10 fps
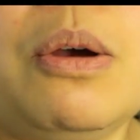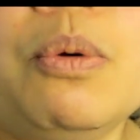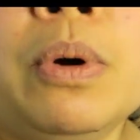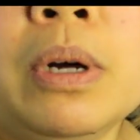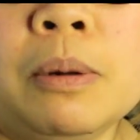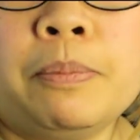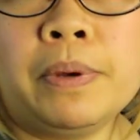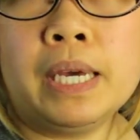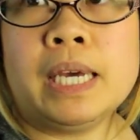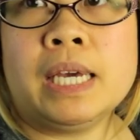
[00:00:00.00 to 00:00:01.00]
will
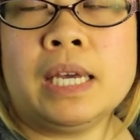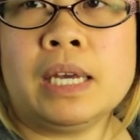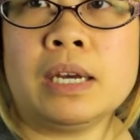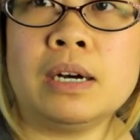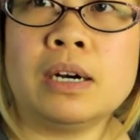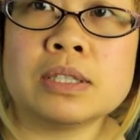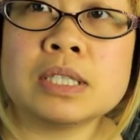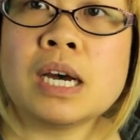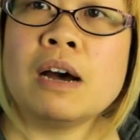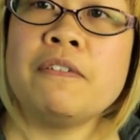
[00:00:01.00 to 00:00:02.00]
be
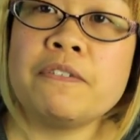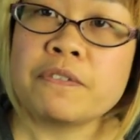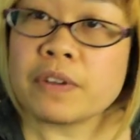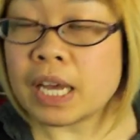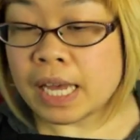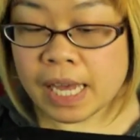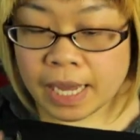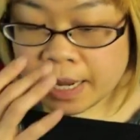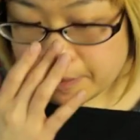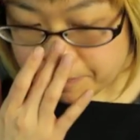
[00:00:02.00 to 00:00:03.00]
tough
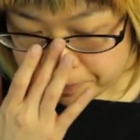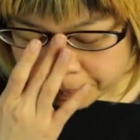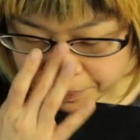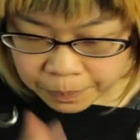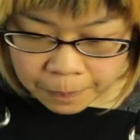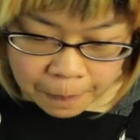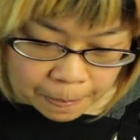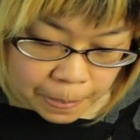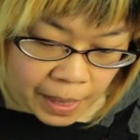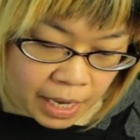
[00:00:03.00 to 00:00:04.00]
and
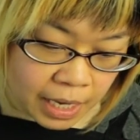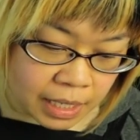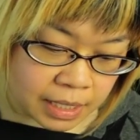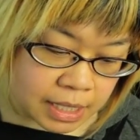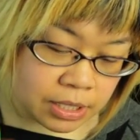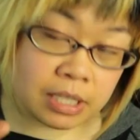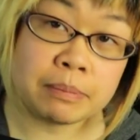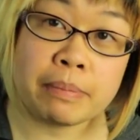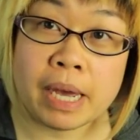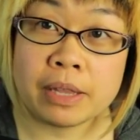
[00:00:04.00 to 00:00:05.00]
not easily
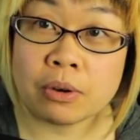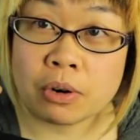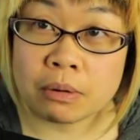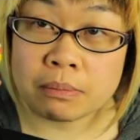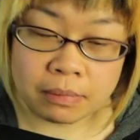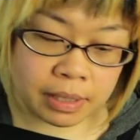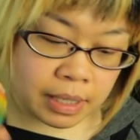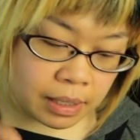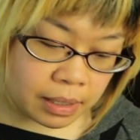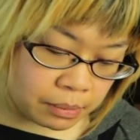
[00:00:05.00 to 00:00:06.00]
bent or
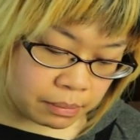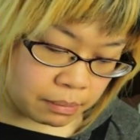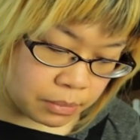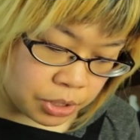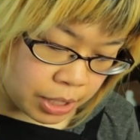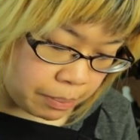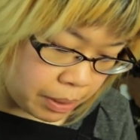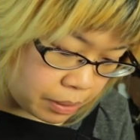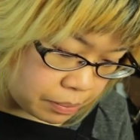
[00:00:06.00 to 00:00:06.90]
getting misshapen.